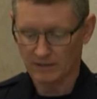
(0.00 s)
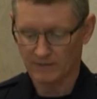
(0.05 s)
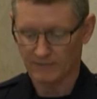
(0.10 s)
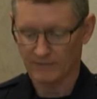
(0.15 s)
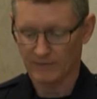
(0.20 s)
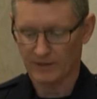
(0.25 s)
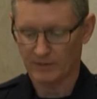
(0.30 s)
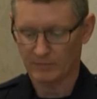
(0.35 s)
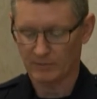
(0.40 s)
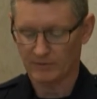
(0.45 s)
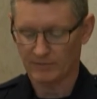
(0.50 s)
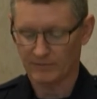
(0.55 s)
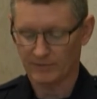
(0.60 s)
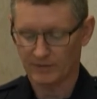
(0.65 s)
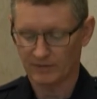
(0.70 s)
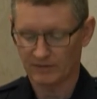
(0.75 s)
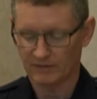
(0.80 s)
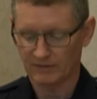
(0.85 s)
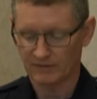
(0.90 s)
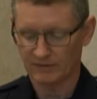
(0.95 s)
The family
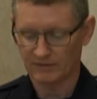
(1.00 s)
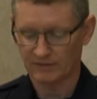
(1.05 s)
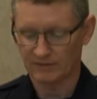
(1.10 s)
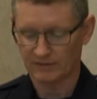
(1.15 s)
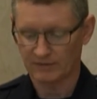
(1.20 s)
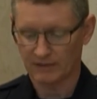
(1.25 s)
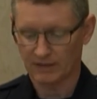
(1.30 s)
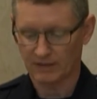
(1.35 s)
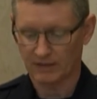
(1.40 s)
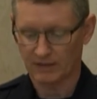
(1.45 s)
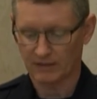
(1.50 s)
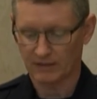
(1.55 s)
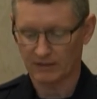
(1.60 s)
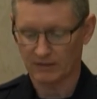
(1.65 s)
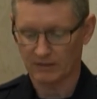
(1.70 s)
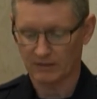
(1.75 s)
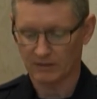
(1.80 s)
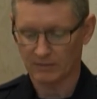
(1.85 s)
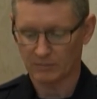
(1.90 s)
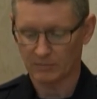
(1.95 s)
offenses
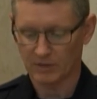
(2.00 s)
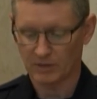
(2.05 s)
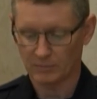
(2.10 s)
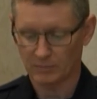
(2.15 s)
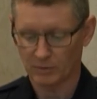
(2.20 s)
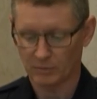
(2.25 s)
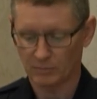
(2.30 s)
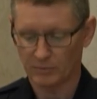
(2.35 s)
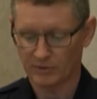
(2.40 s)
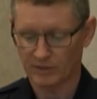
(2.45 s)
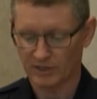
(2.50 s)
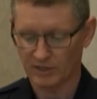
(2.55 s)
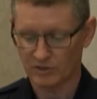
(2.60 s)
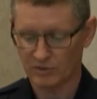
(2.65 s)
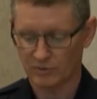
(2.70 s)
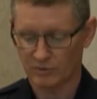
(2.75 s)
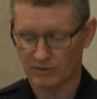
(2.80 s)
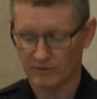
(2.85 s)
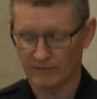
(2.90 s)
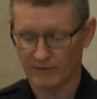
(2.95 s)
had a couple of
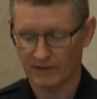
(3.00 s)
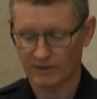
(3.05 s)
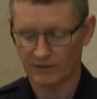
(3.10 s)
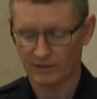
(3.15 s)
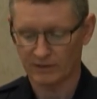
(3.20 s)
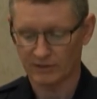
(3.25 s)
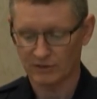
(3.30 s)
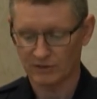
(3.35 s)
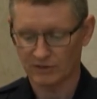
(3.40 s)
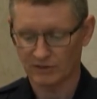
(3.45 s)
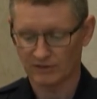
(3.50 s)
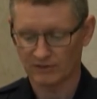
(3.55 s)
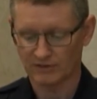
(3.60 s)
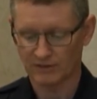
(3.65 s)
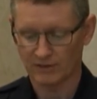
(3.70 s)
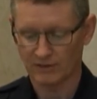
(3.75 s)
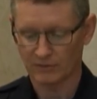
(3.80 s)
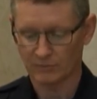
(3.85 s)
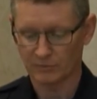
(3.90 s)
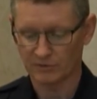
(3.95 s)
protection order violations,
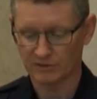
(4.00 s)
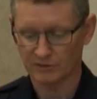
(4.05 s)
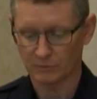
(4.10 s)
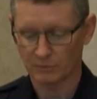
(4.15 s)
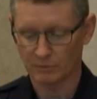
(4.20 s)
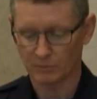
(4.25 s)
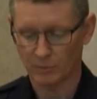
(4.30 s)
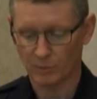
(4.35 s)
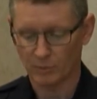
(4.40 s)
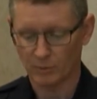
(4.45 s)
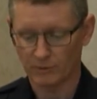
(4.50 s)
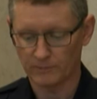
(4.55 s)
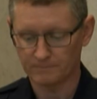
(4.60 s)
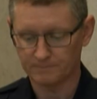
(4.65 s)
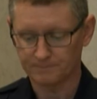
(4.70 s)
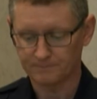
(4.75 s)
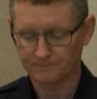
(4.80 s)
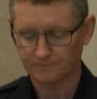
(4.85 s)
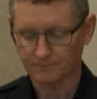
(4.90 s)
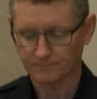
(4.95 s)
another was a report.
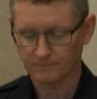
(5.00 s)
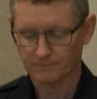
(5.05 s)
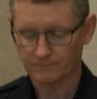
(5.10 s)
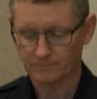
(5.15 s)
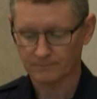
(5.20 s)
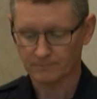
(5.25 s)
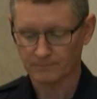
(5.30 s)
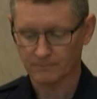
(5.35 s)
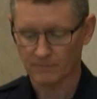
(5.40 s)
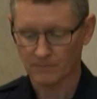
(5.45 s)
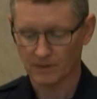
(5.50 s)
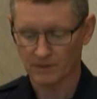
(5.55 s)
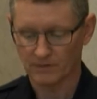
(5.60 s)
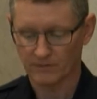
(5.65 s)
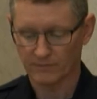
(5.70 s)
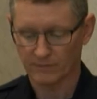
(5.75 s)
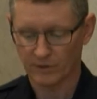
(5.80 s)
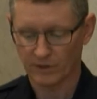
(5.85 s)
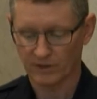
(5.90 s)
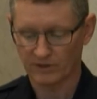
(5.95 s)
The
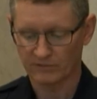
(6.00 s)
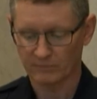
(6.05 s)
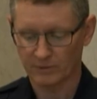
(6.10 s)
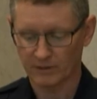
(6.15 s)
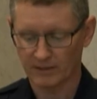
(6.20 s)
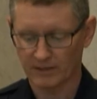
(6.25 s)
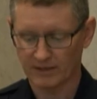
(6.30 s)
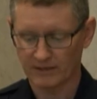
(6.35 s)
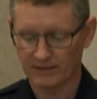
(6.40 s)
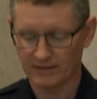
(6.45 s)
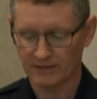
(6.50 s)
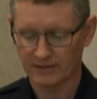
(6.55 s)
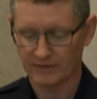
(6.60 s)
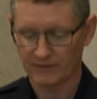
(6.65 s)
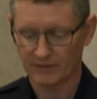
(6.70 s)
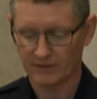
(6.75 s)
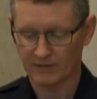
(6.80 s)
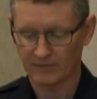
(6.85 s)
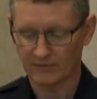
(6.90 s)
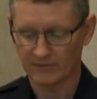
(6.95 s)
frauds, we had ID
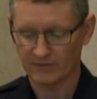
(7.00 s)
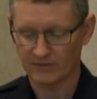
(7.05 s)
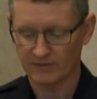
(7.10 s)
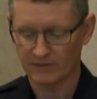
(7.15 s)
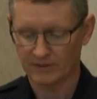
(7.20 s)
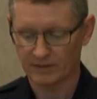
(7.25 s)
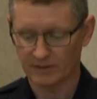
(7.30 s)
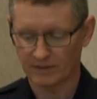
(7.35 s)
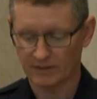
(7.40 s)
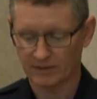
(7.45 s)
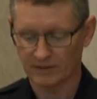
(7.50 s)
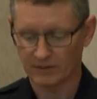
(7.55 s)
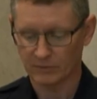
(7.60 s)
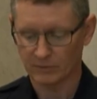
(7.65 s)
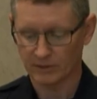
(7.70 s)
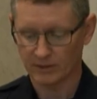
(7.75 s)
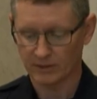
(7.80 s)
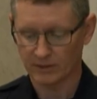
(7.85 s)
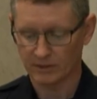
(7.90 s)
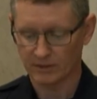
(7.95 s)
thefts and
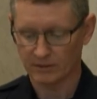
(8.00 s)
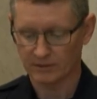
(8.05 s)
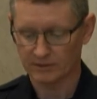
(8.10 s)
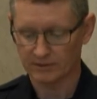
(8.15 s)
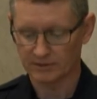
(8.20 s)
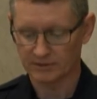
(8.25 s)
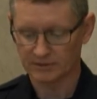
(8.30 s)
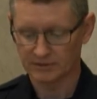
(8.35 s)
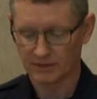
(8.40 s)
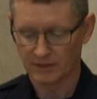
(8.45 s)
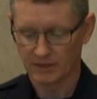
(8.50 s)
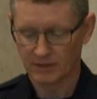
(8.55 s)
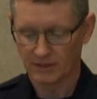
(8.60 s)
credit cards.